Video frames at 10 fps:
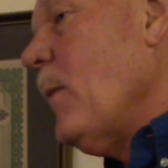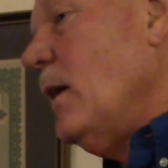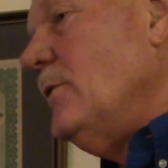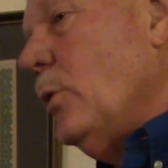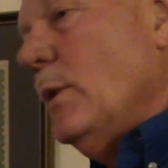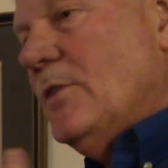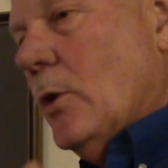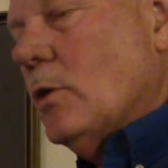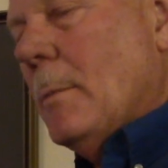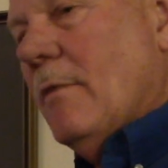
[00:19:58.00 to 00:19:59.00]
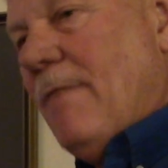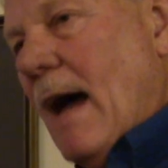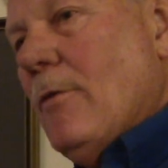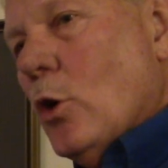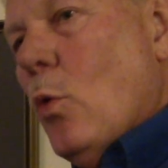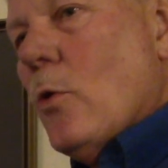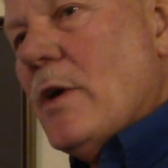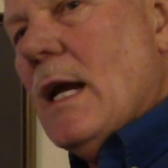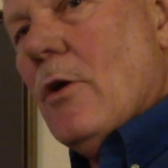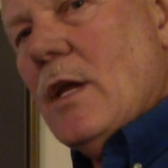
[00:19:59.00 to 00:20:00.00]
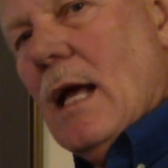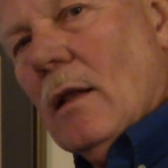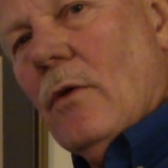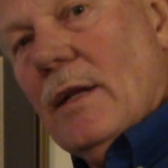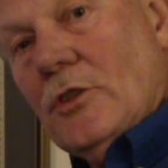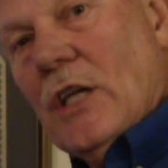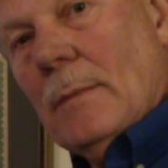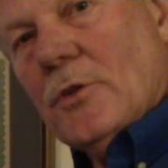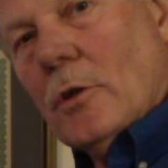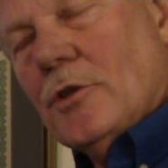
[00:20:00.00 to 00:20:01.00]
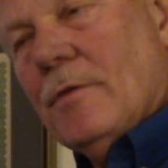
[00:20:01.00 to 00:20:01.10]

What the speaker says: So we sold him a 5 1/4 carat yellow that James Archer